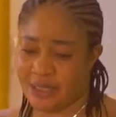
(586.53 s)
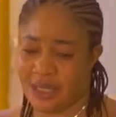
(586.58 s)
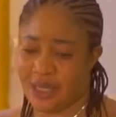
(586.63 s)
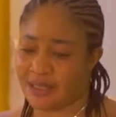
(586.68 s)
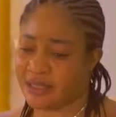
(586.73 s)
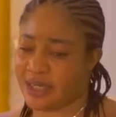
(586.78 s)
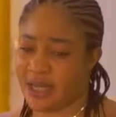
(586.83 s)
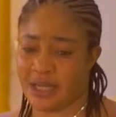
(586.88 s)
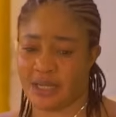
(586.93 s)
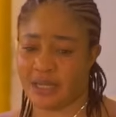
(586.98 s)

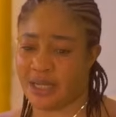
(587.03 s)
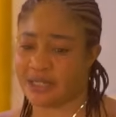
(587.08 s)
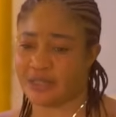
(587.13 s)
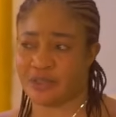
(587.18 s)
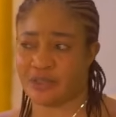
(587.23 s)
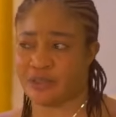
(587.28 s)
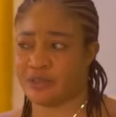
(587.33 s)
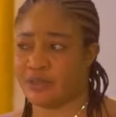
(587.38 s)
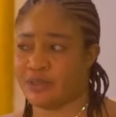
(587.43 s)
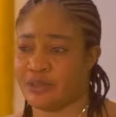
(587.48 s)
I
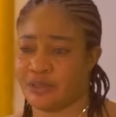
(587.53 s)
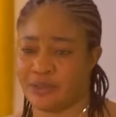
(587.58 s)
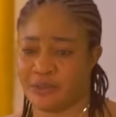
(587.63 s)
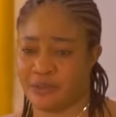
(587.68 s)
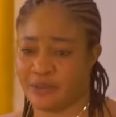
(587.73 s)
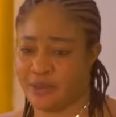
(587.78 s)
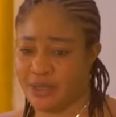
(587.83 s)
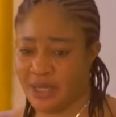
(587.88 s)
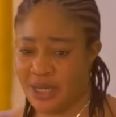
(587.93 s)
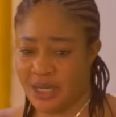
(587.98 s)
just want
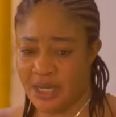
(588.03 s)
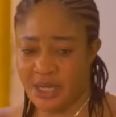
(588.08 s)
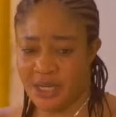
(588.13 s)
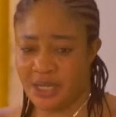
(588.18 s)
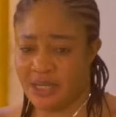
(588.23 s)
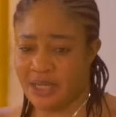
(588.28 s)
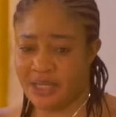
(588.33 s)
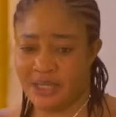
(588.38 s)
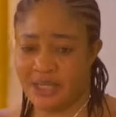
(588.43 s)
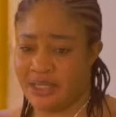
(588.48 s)
to
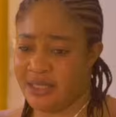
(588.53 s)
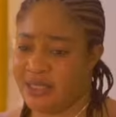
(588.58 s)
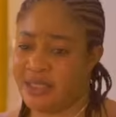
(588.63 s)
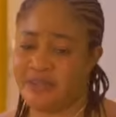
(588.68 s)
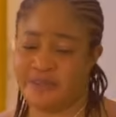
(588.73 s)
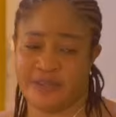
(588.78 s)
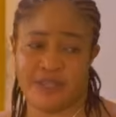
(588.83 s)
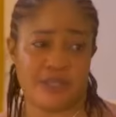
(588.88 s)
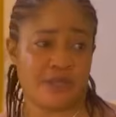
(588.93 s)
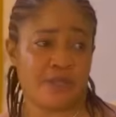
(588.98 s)

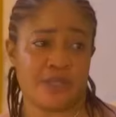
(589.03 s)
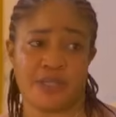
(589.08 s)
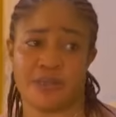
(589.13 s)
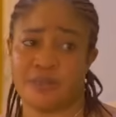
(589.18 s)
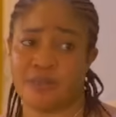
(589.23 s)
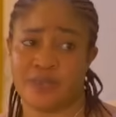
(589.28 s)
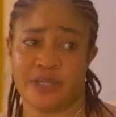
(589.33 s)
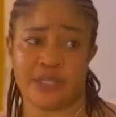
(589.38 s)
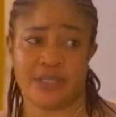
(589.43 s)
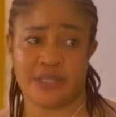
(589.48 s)
leave a good
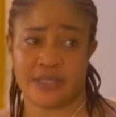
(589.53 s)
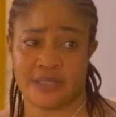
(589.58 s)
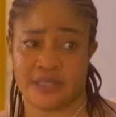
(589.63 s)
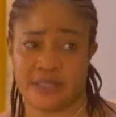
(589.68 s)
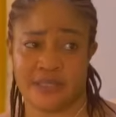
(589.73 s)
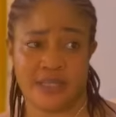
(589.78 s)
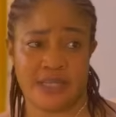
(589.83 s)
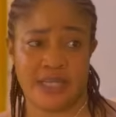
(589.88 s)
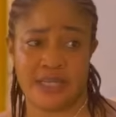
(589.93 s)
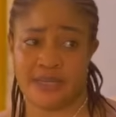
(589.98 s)

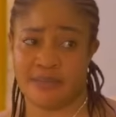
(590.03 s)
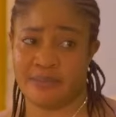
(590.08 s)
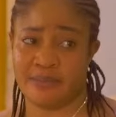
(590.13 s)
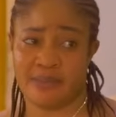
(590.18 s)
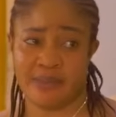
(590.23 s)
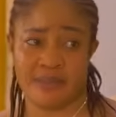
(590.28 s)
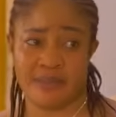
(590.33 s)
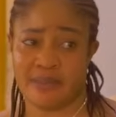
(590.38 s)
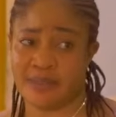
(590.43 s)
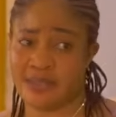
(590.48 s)
impression on
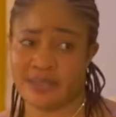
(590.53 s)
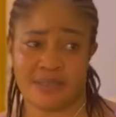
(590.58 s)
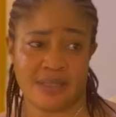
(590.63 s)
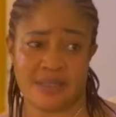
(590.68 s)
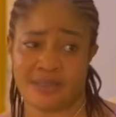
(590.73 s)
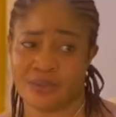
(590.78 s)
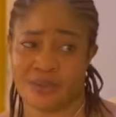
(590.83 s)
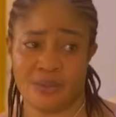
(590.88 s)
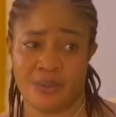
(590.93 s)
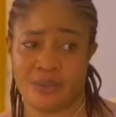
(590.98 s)
him.
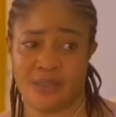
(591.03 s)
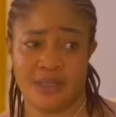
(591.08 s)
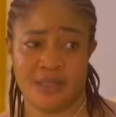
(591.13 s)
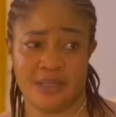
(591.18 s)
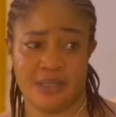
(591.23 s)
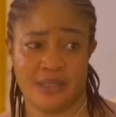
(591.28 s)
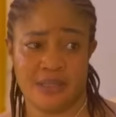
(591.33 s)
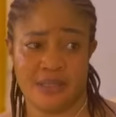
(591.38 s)
That's all.